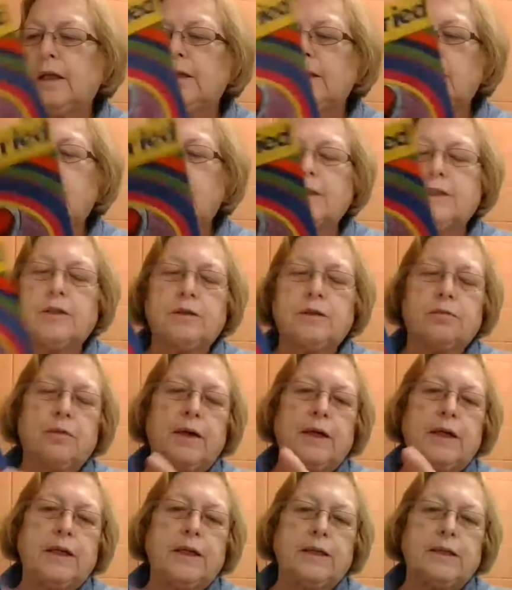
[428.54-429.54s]
Let's
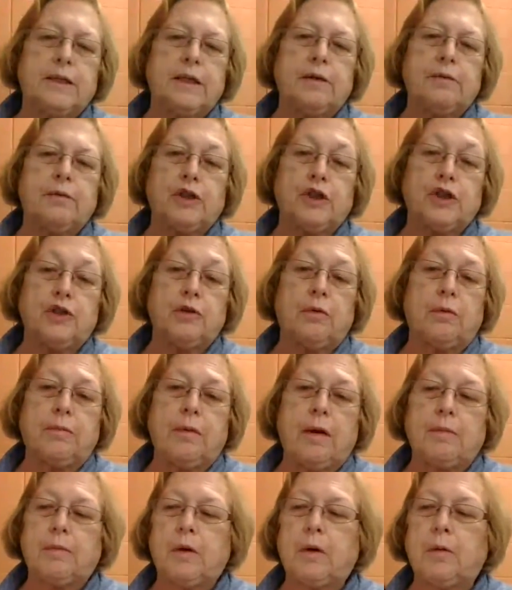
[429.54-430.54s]
read and see what you
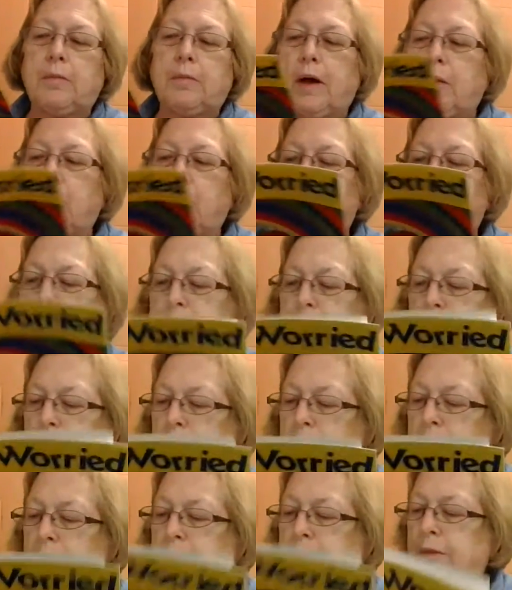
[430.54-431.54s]
remember about
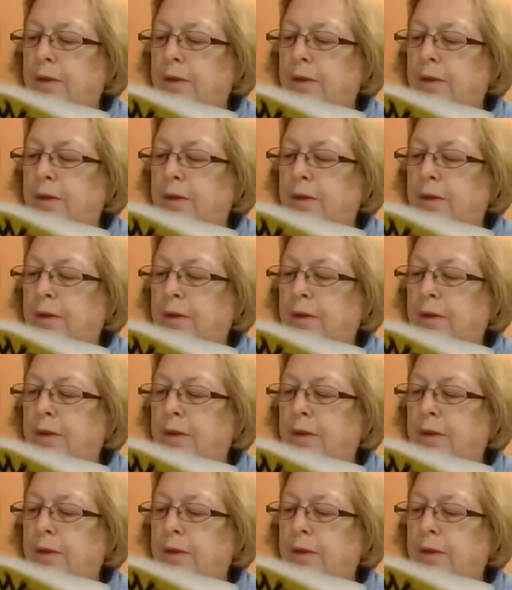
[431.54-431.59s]
Wimberly.